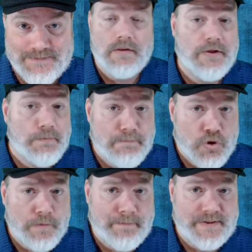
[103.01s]
Their
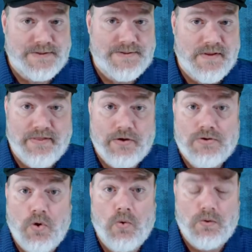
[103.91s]
purpose, their
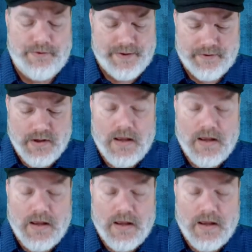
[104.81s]
goal, their